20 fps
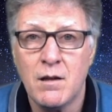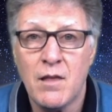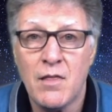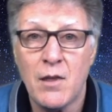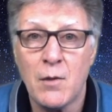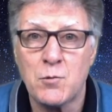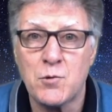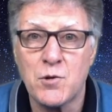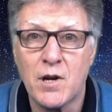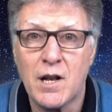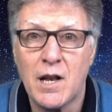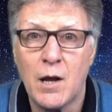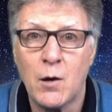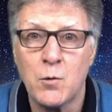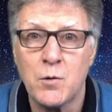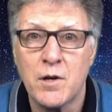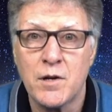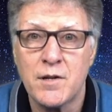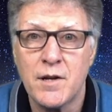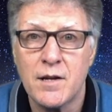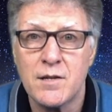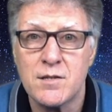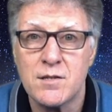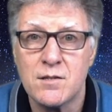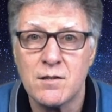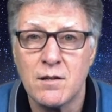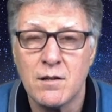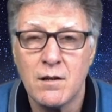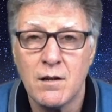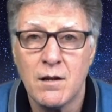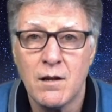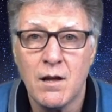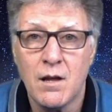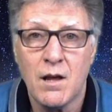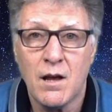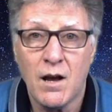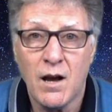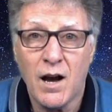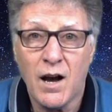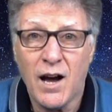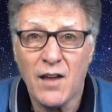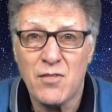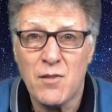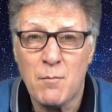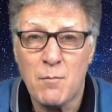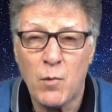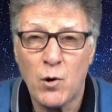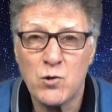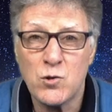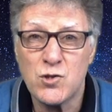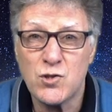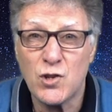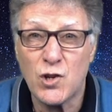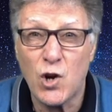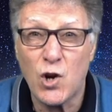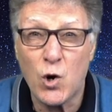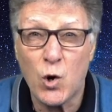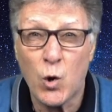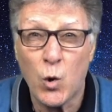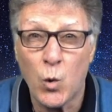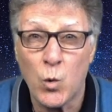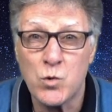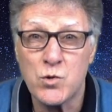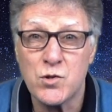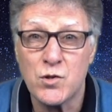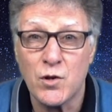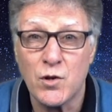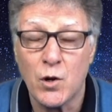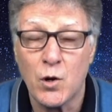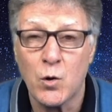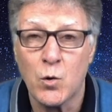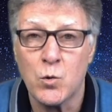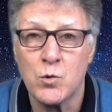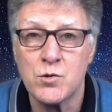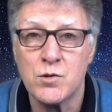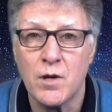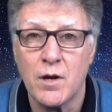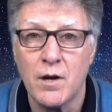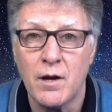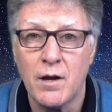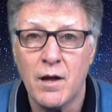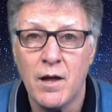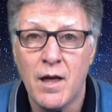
There was a cloud of dust and the monster got closer and closer